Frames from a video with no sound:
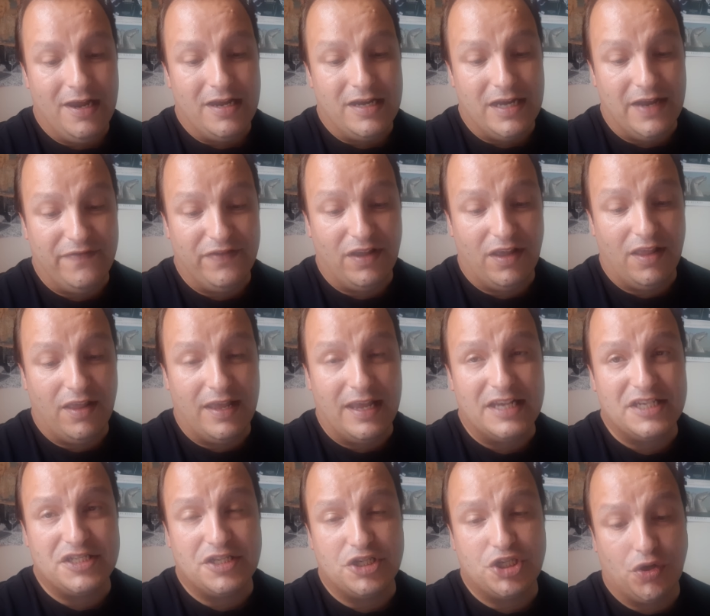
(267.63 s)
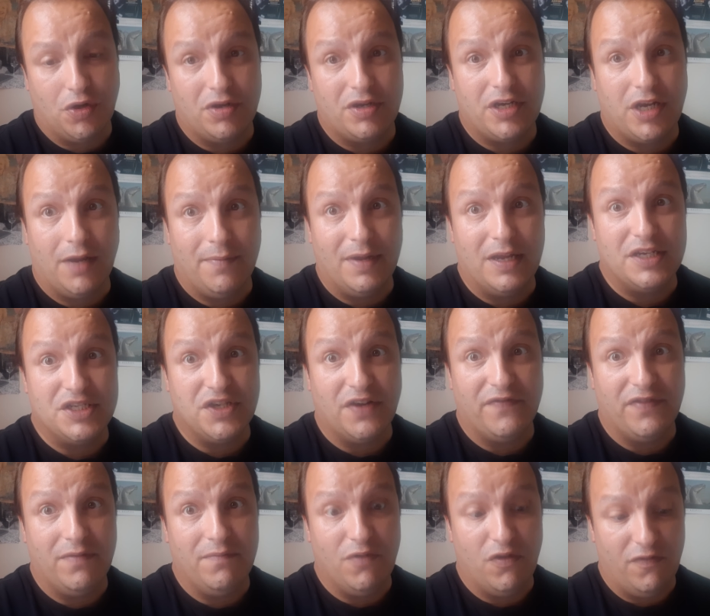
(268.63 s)
Nevertheless, the shortcomings
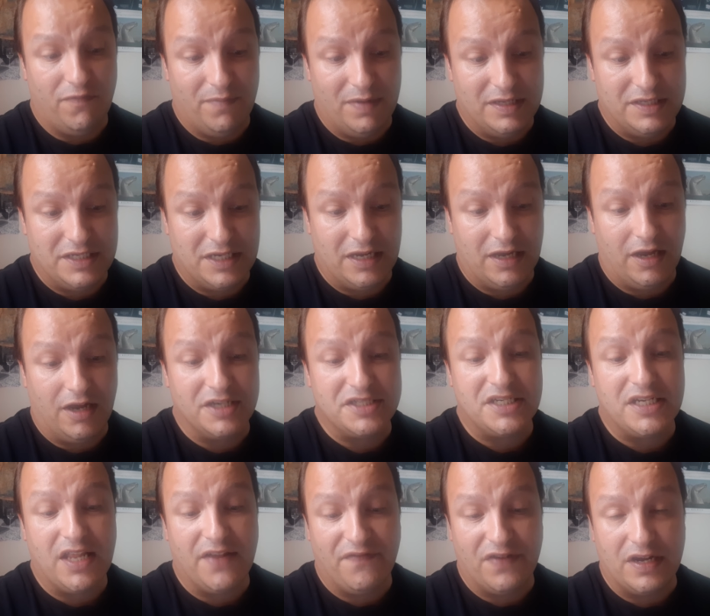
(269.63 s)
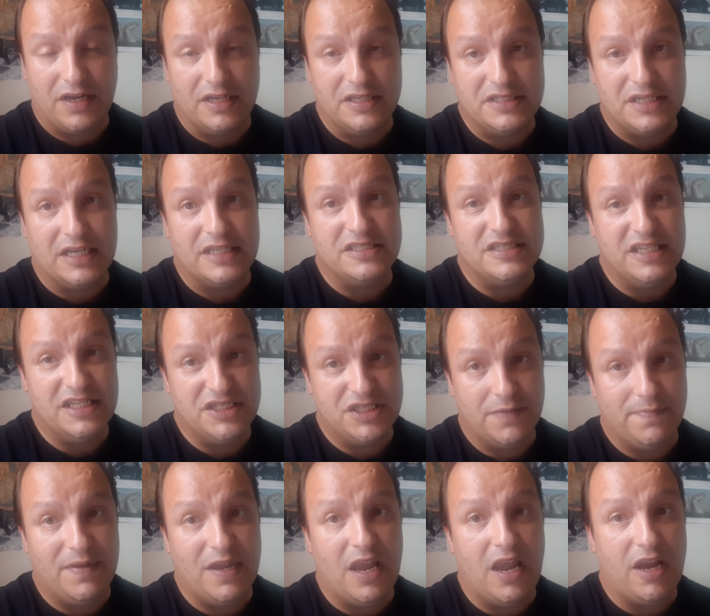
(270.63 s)
of the movement are significant and need
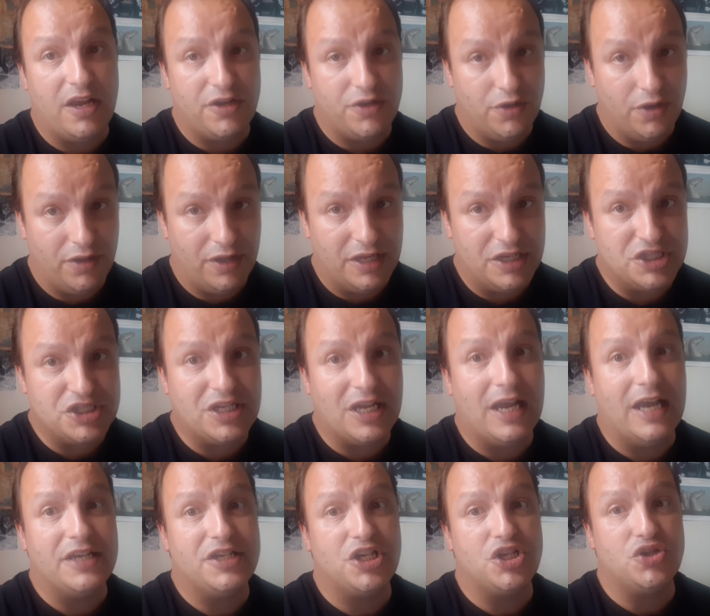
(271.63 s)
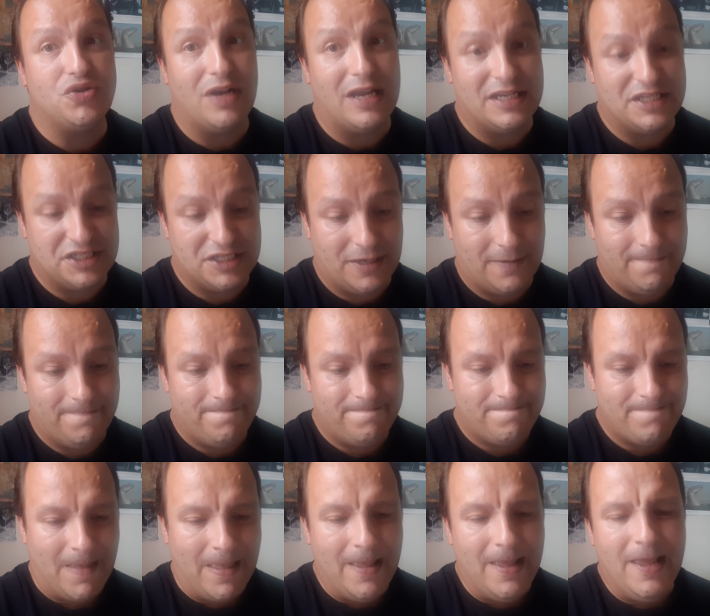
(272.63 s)
to be acknowledged and addressed.
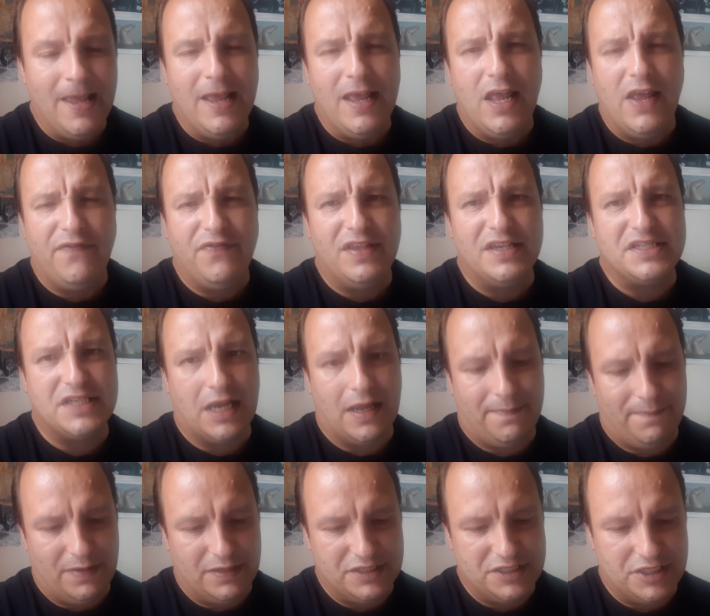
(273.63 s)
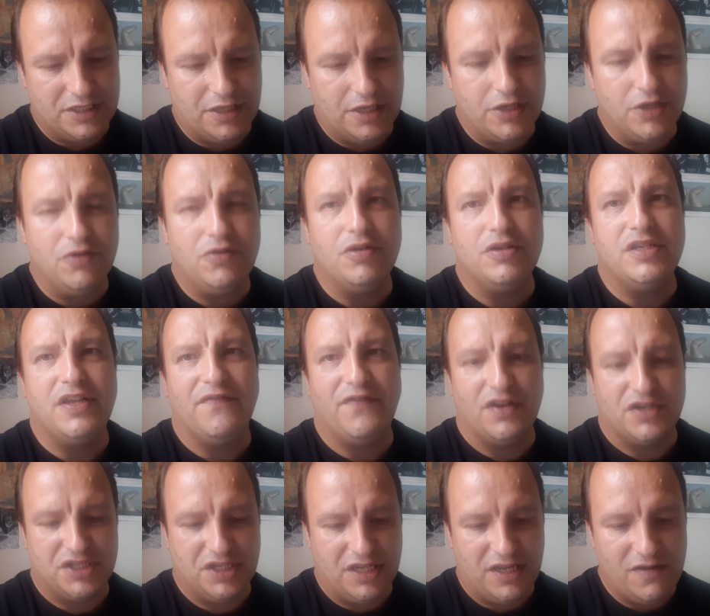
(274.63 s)
If this happens, the
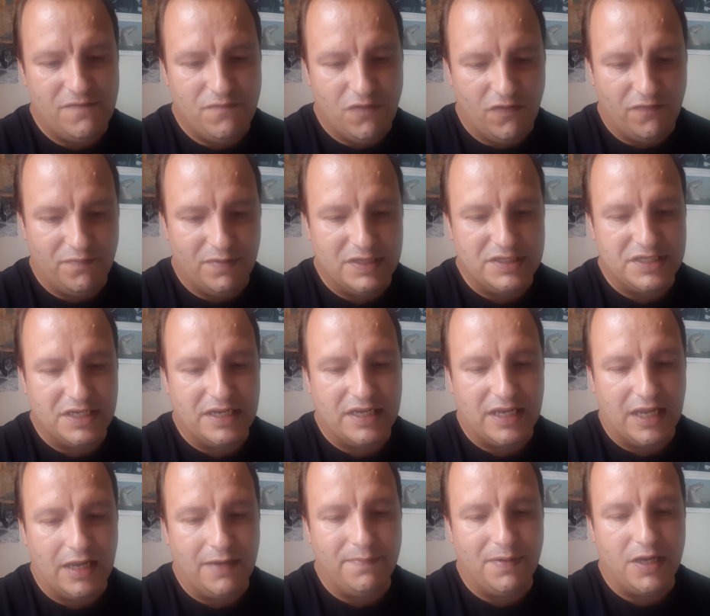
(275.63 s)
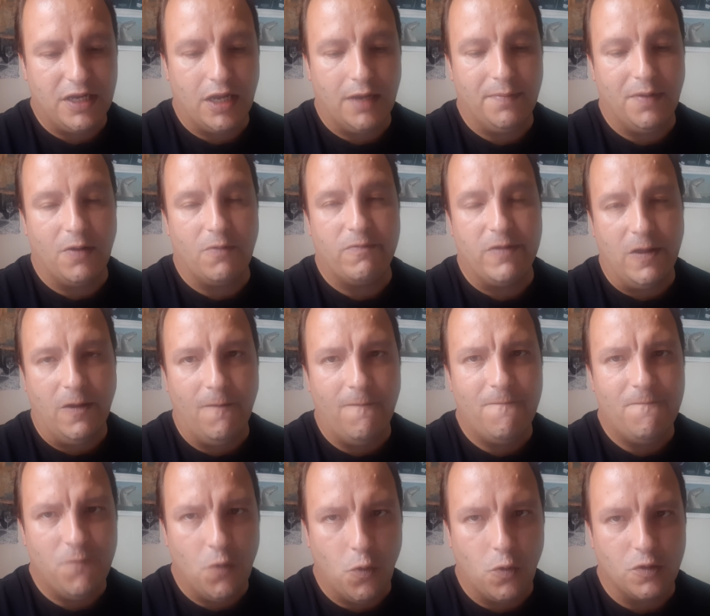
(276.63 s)
neurodiversity movement can become a real
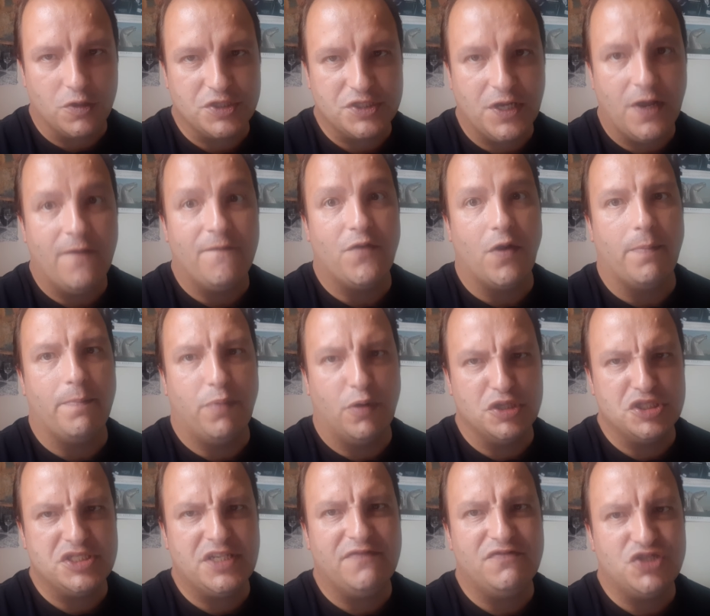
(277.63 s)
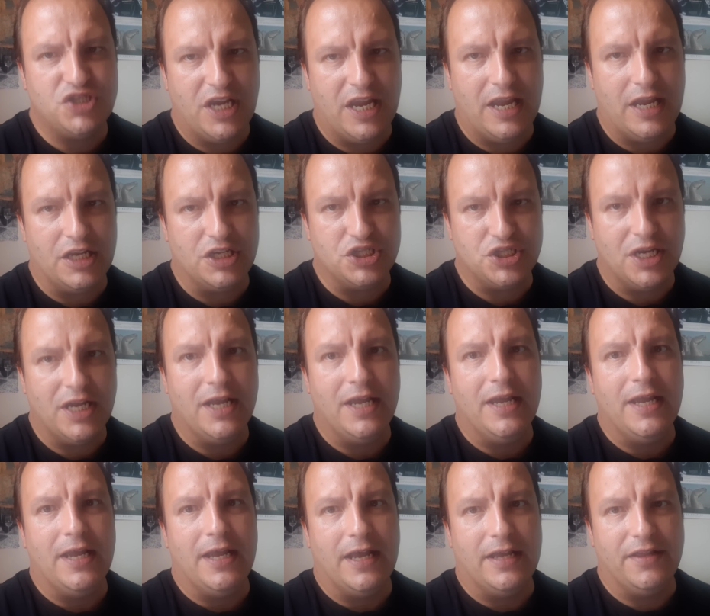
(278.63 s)
force for positive change
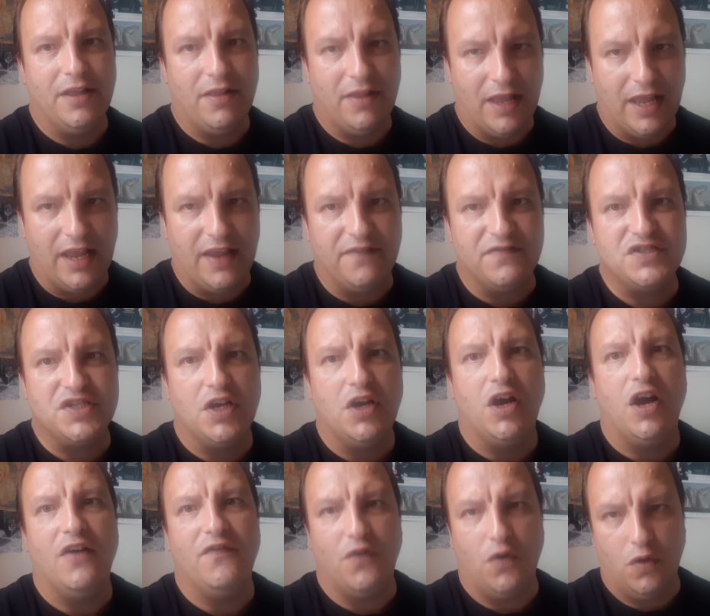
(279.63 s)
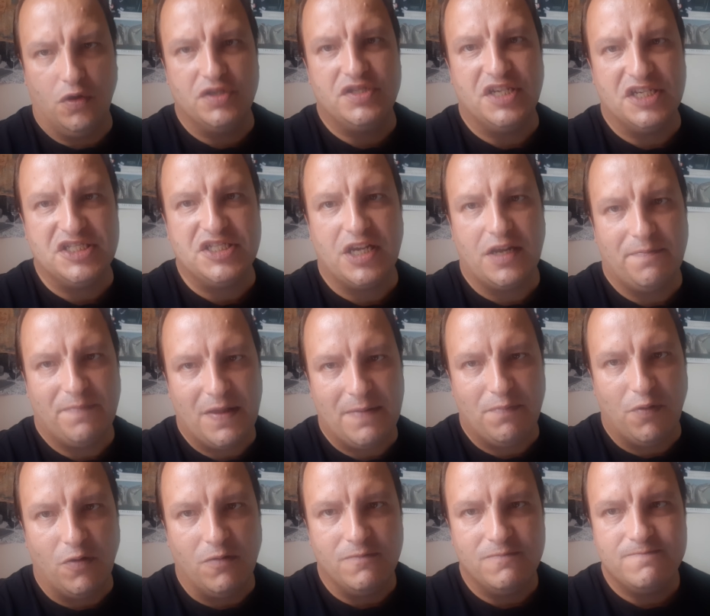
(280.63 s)
in the lives of autistic
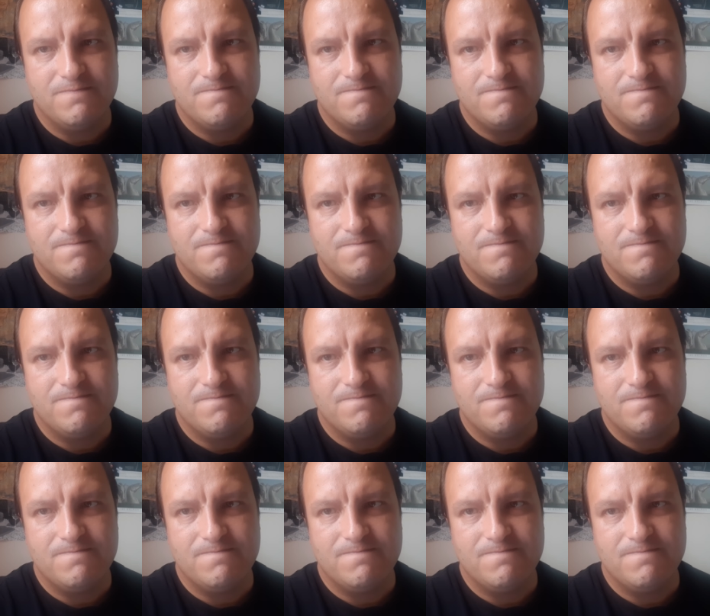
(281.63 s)
people.